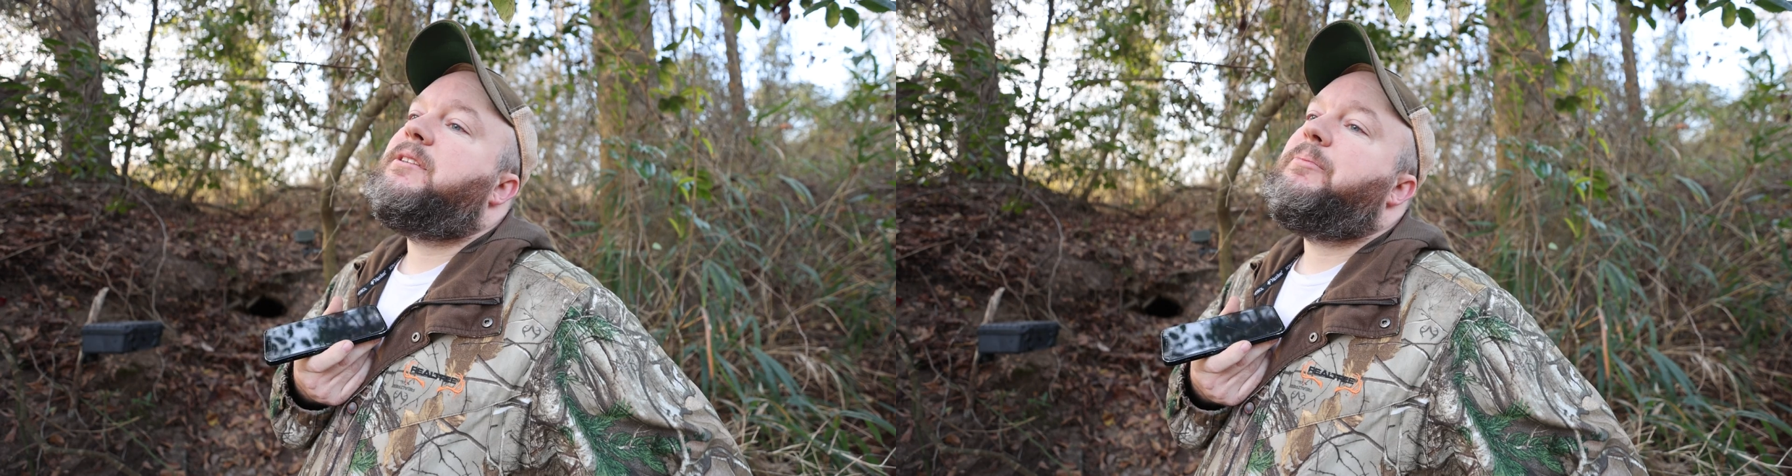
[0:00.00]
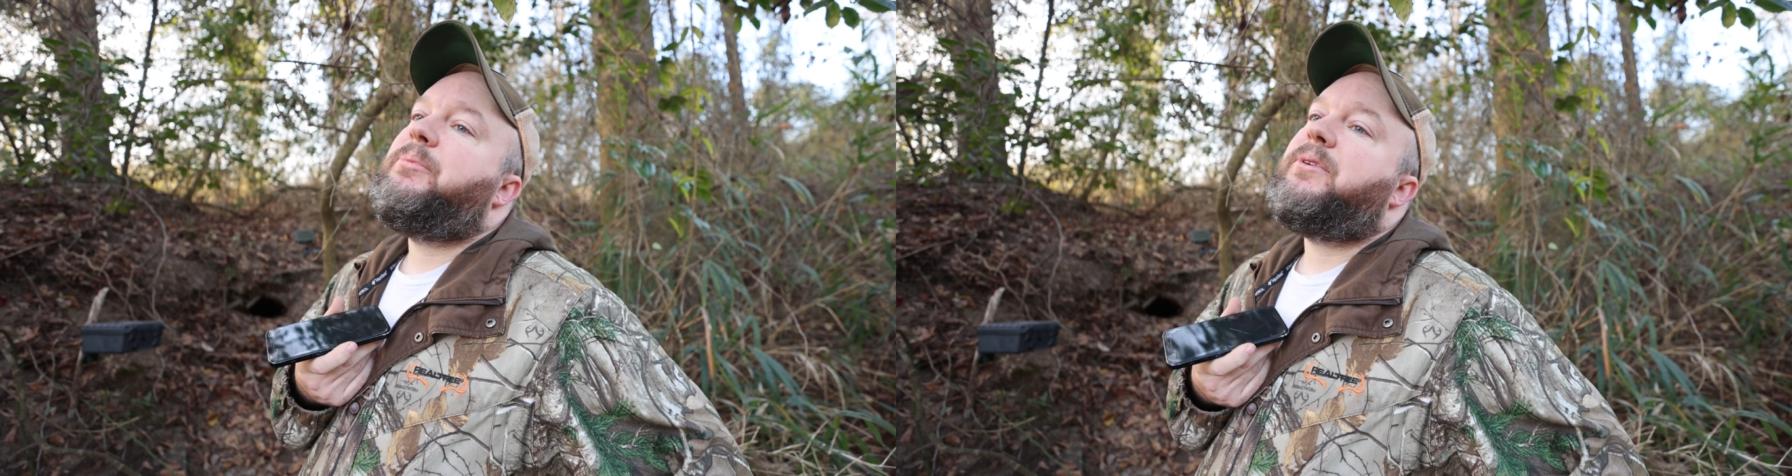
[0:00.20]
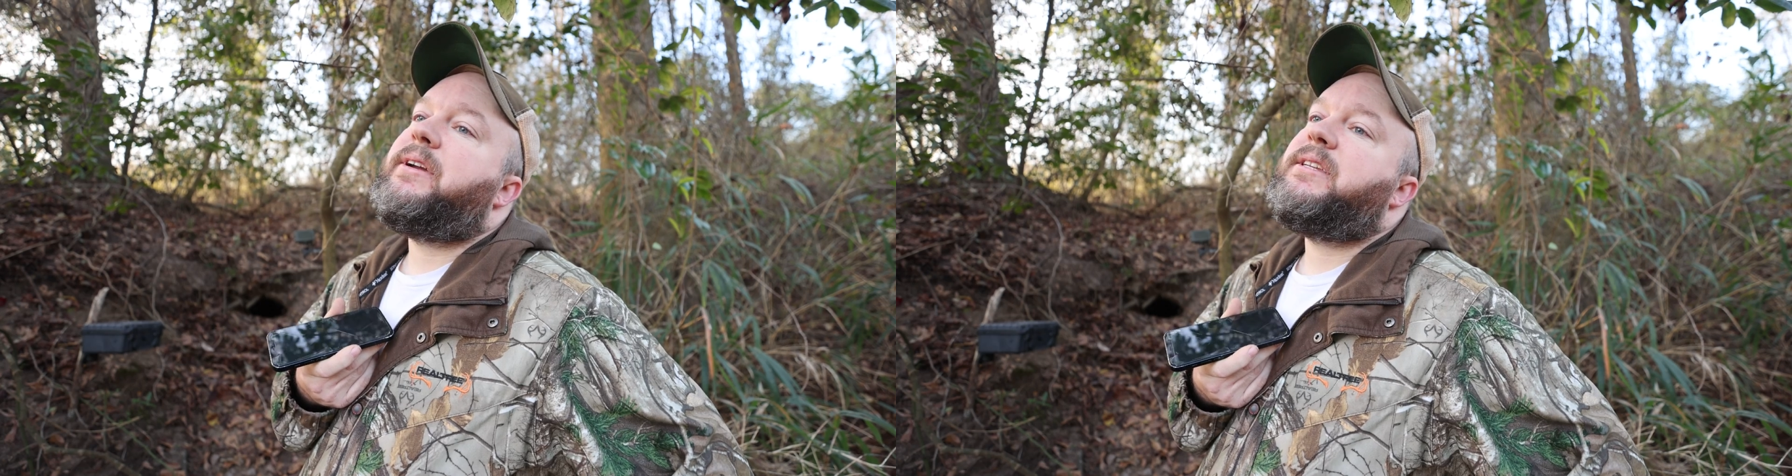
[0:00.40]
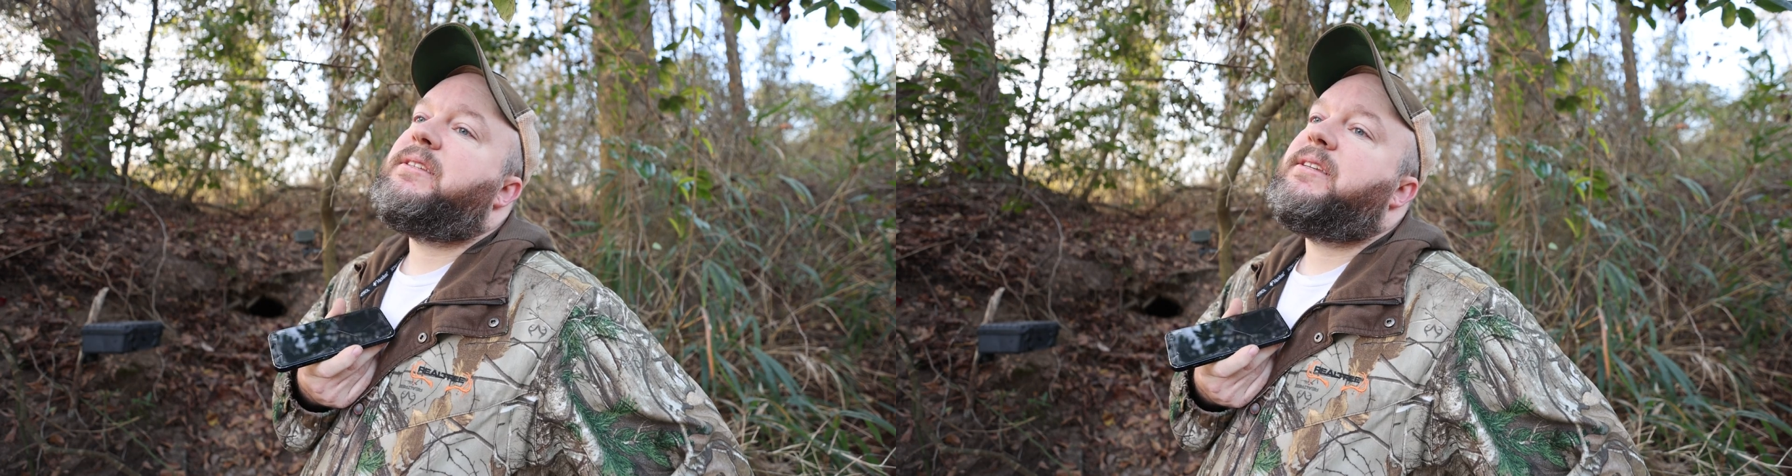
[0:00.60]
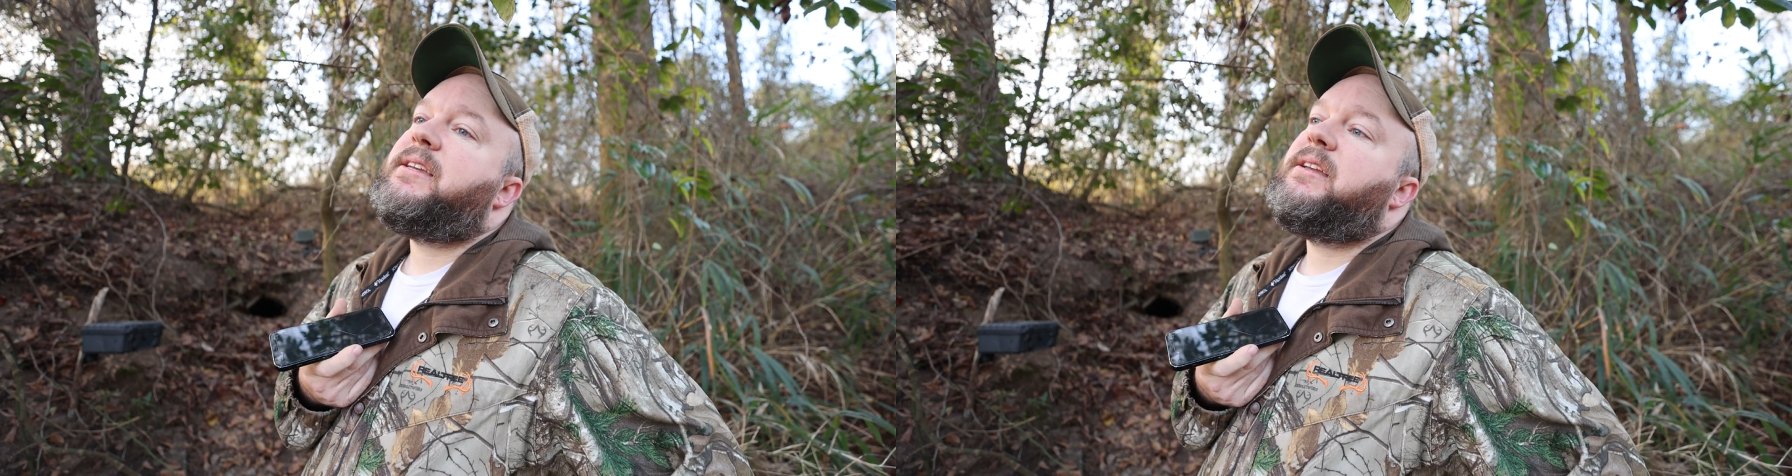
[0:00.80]

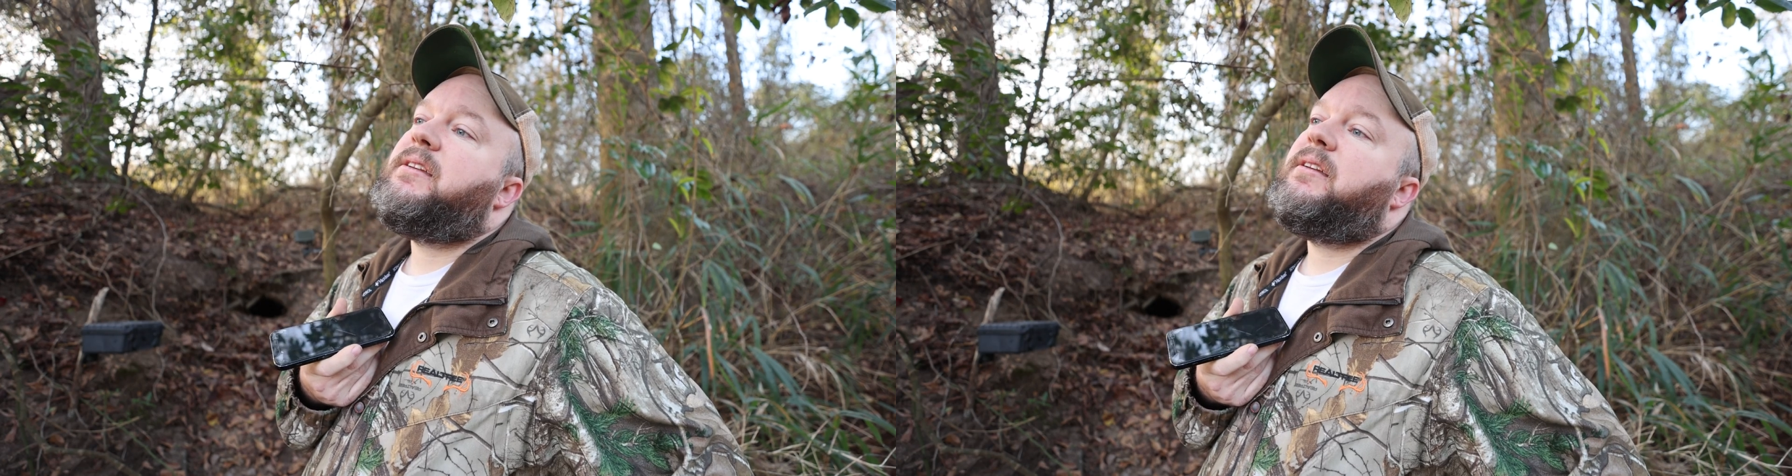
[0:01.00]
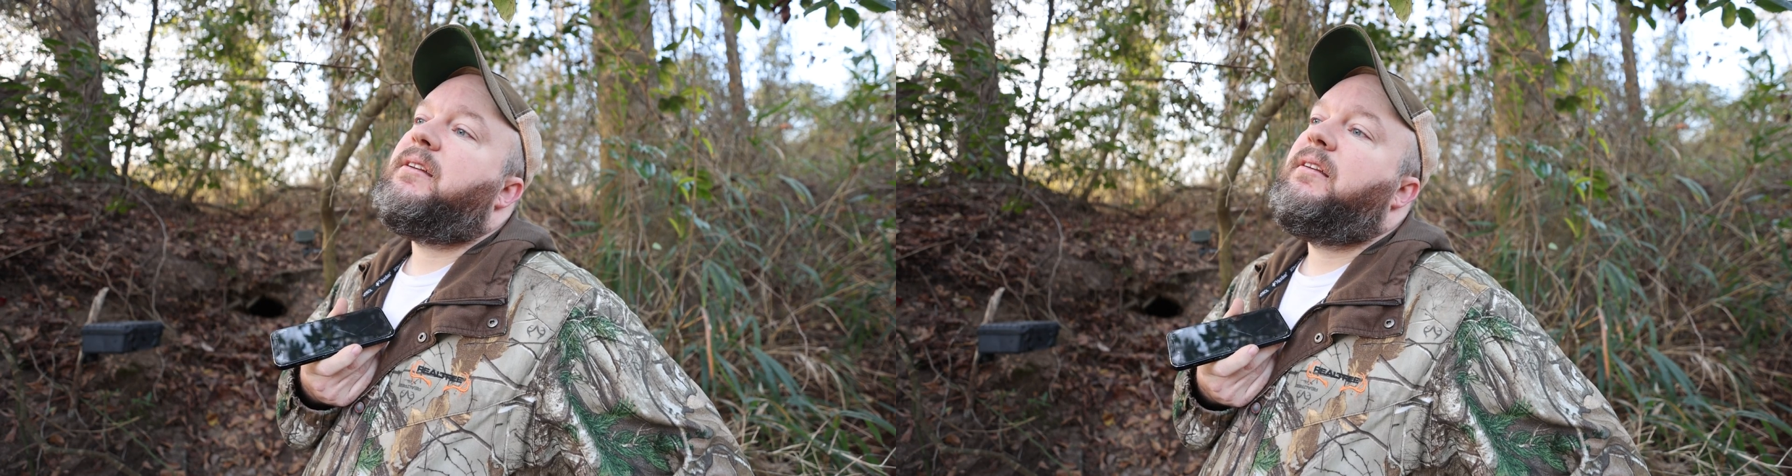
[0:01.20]
depressing.